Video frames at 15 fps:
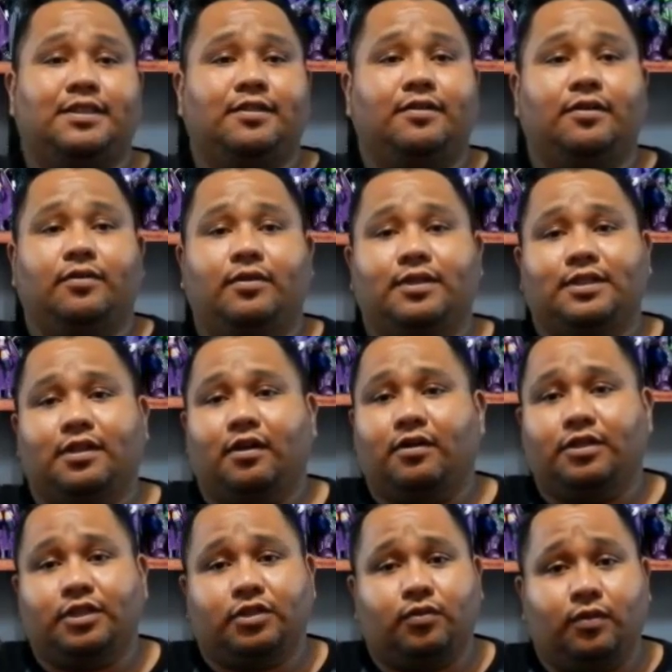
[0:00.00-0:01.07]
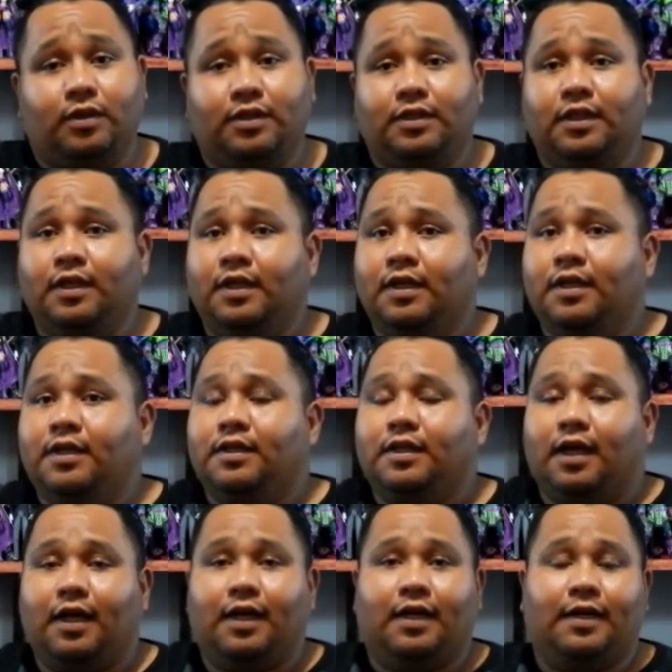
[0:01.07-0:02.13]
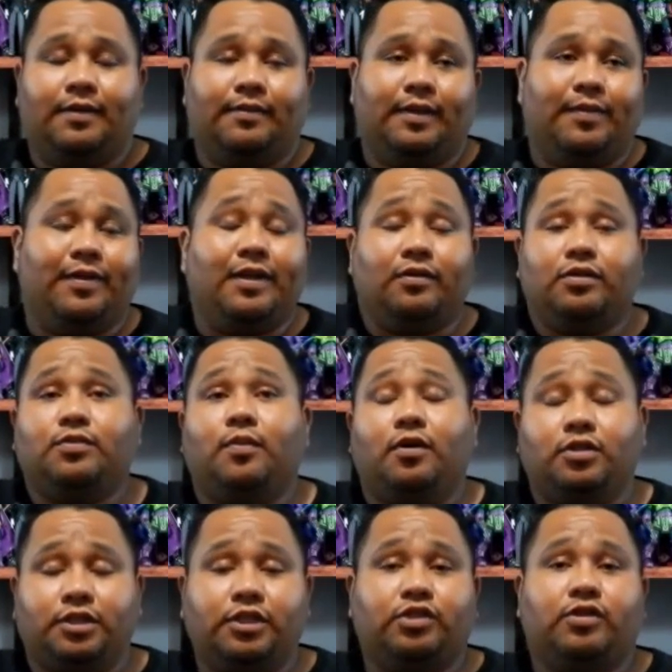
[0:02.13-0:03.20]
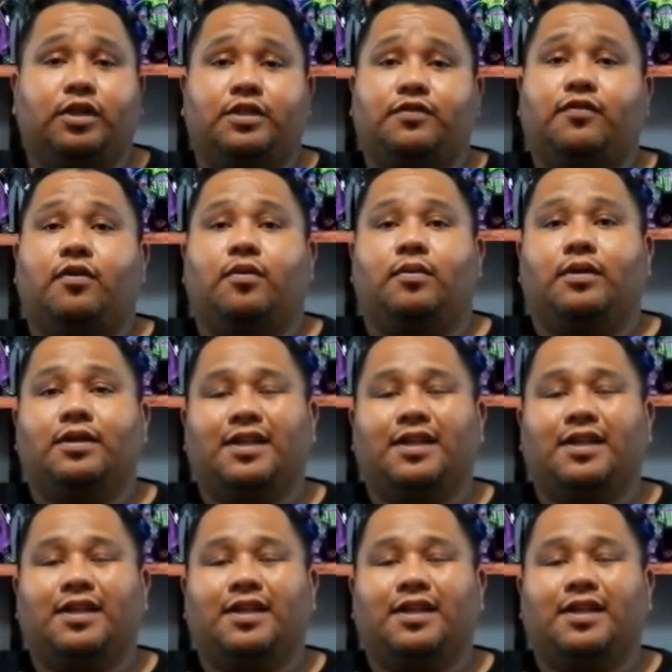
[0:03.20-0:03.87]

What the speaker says: You know, it wasn't all just one. I mean, it was mostly Transformer.